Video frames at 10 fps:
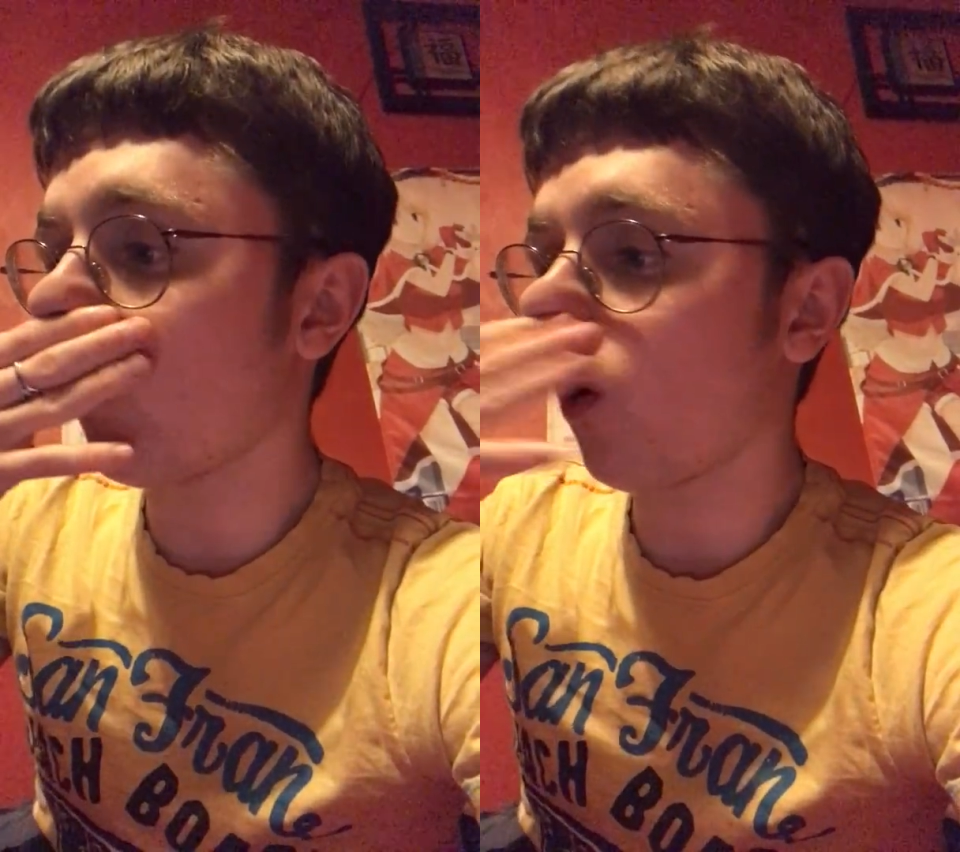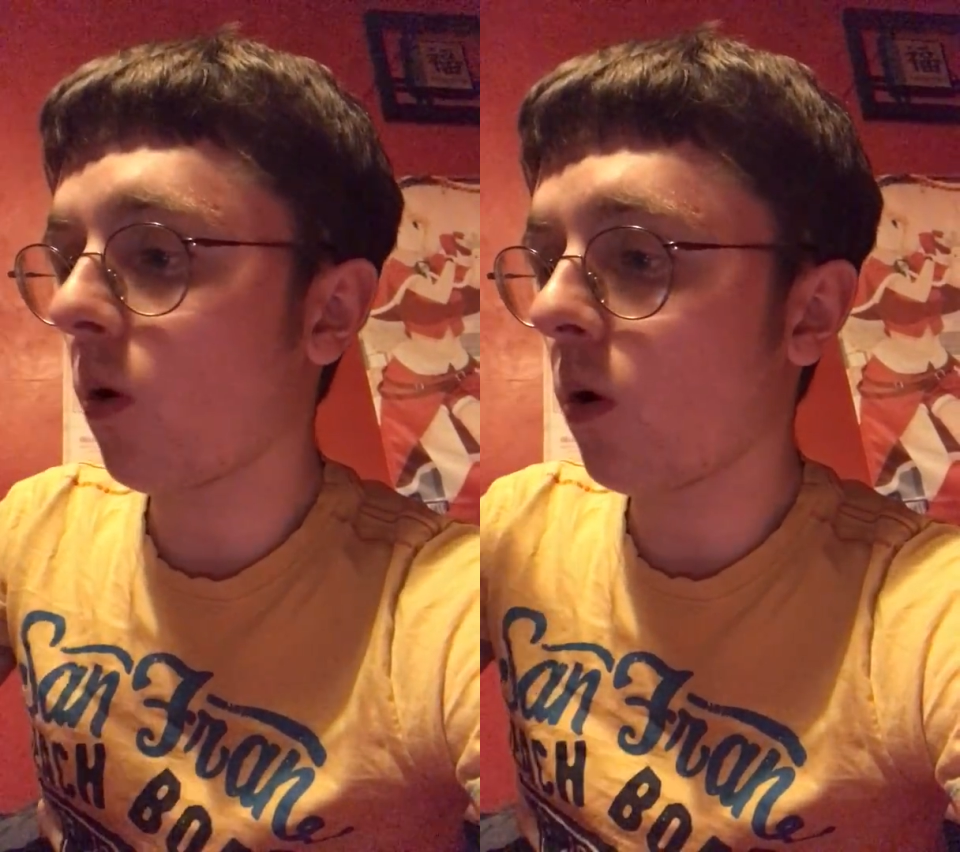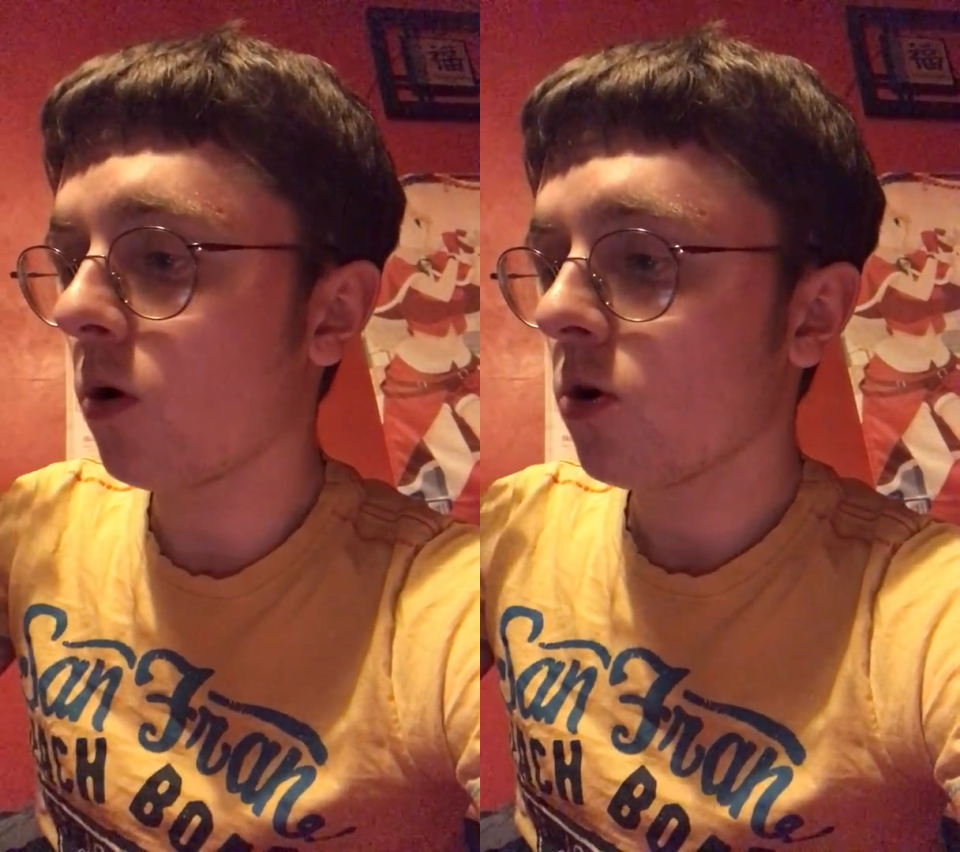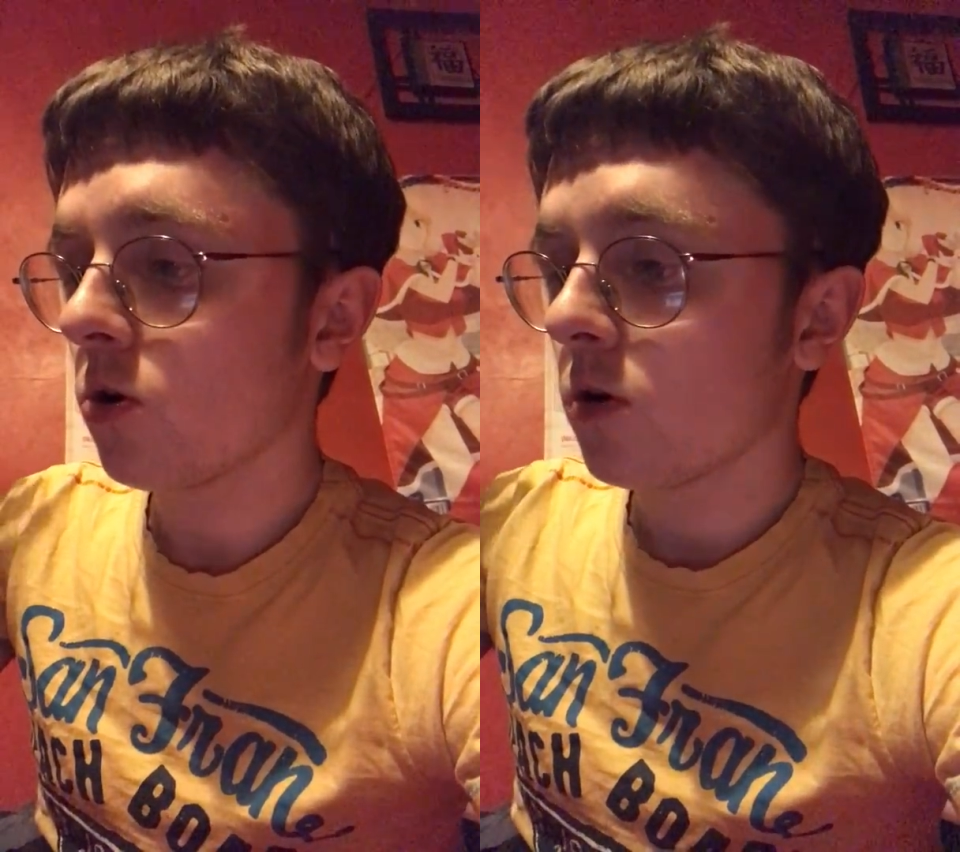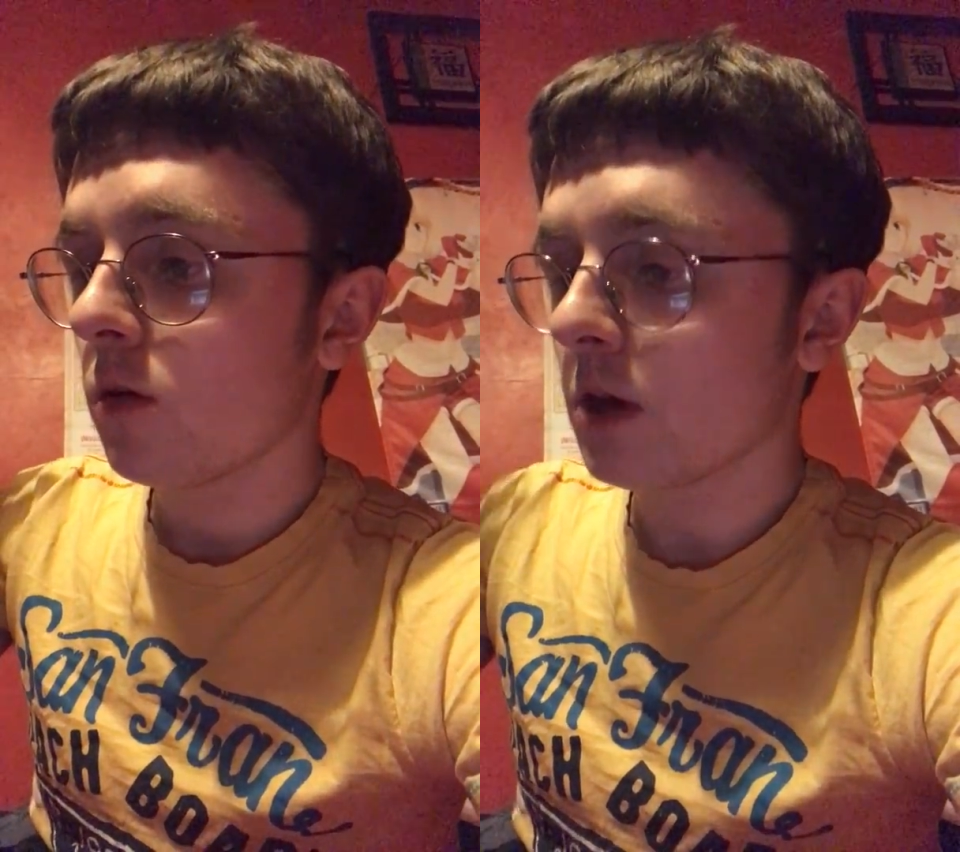or
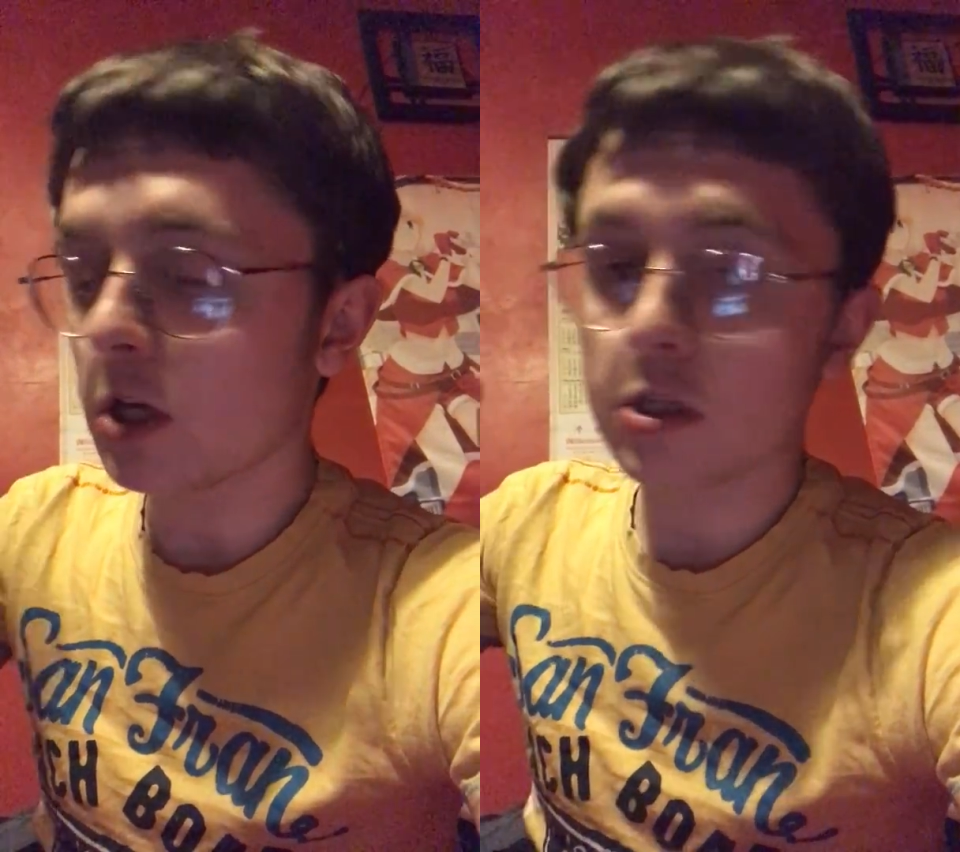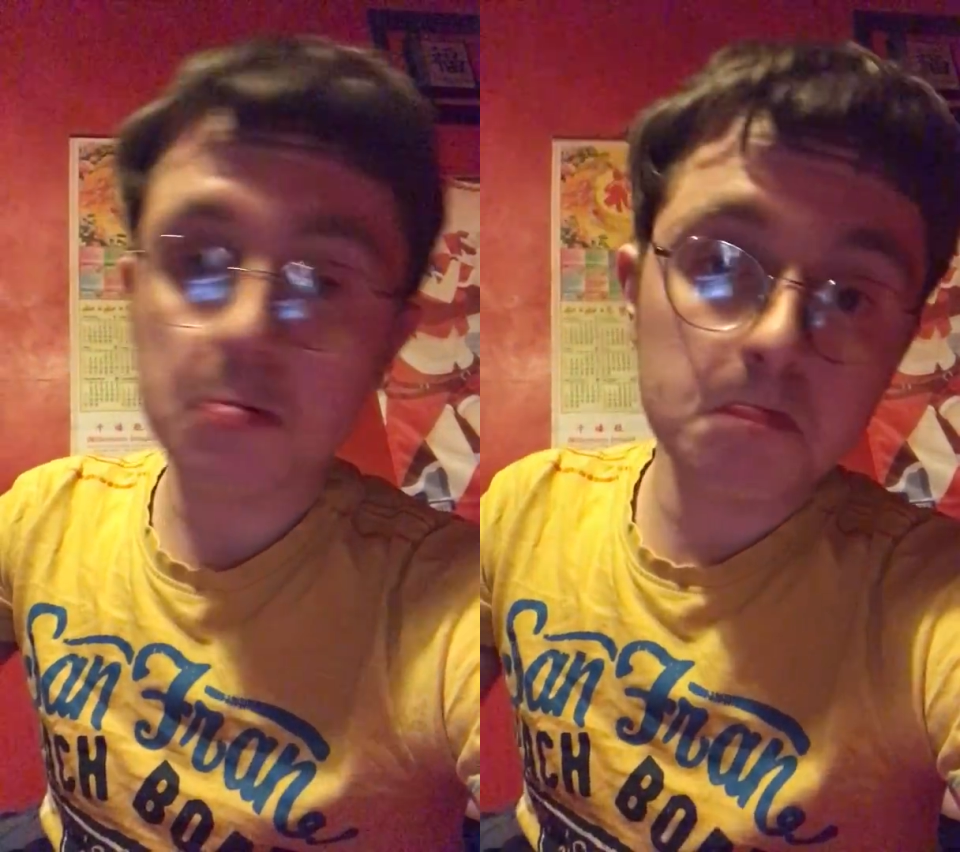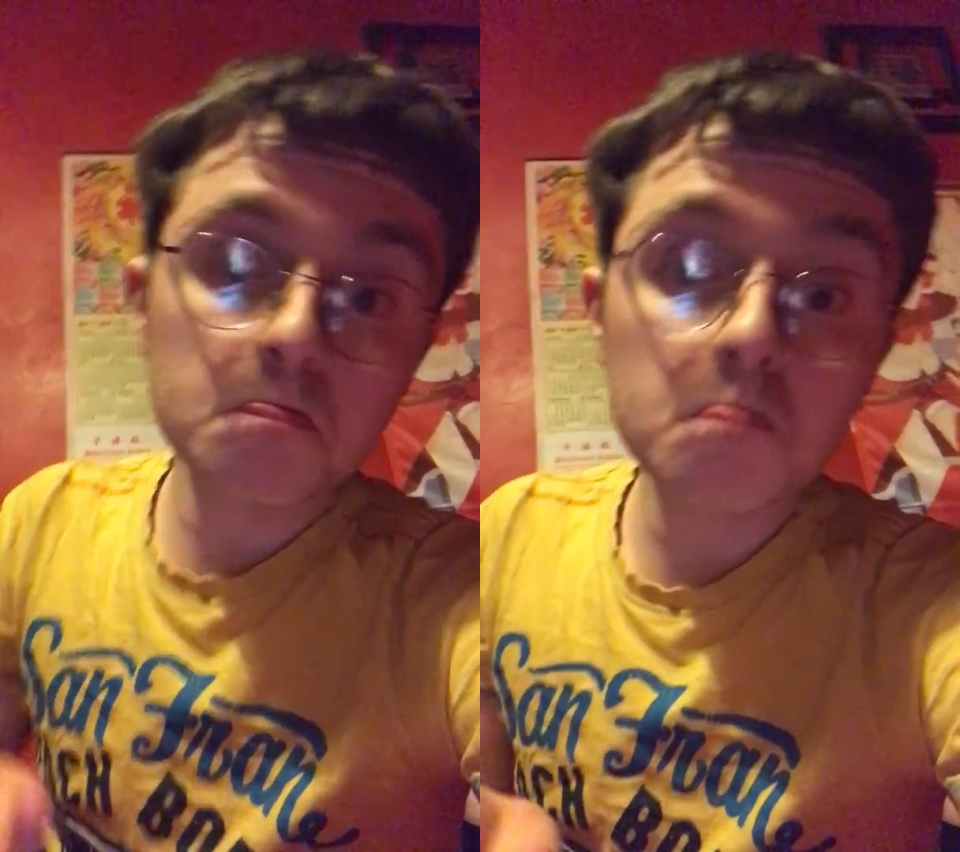because